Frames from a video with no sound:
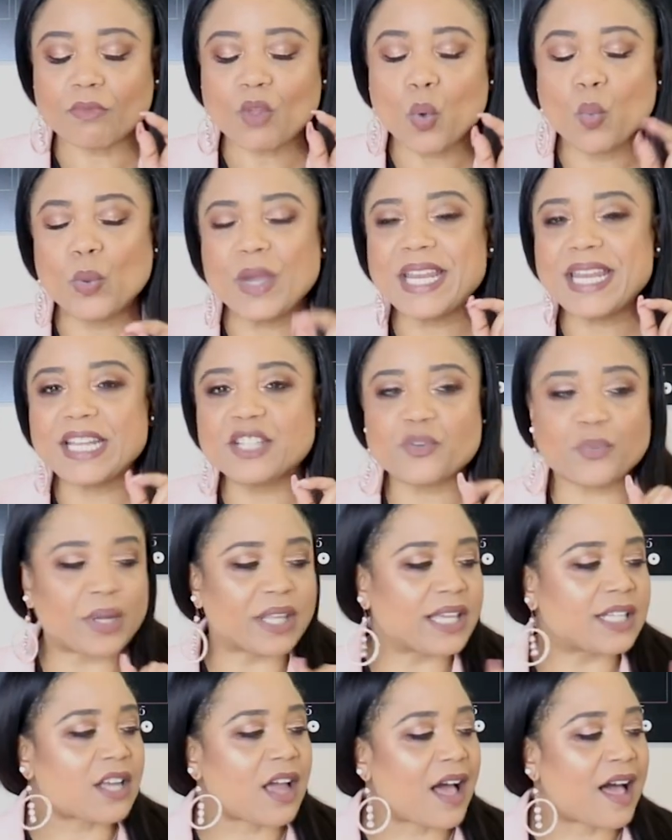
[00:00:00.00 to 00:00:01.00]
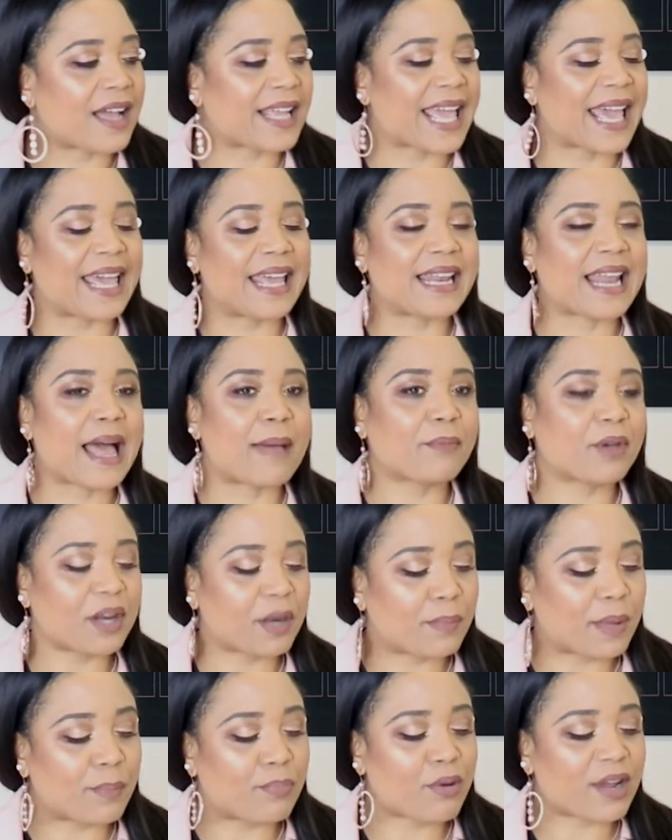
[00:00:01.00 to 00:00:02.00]
we need to really talk, and I'm
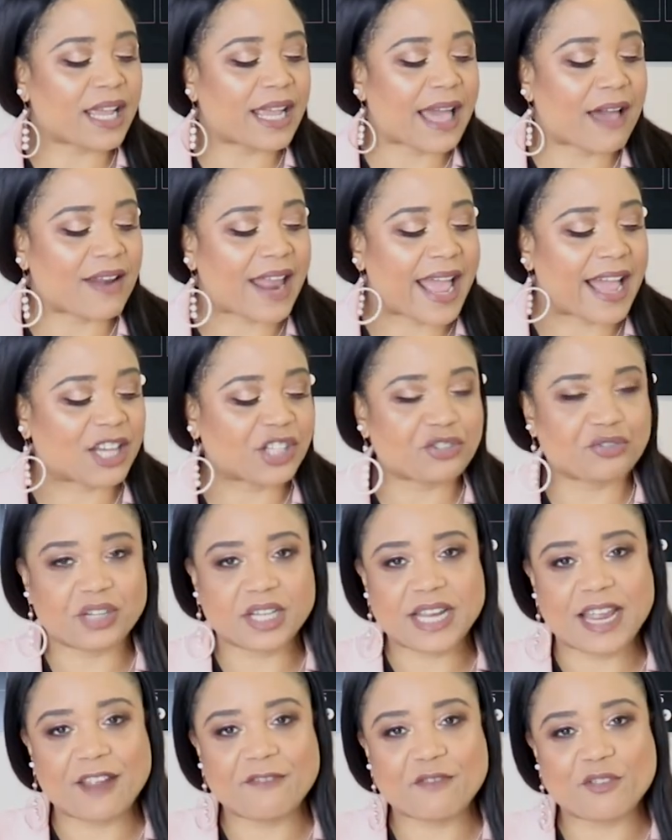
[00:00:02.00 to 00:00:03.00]
going to be bringing out Asher today.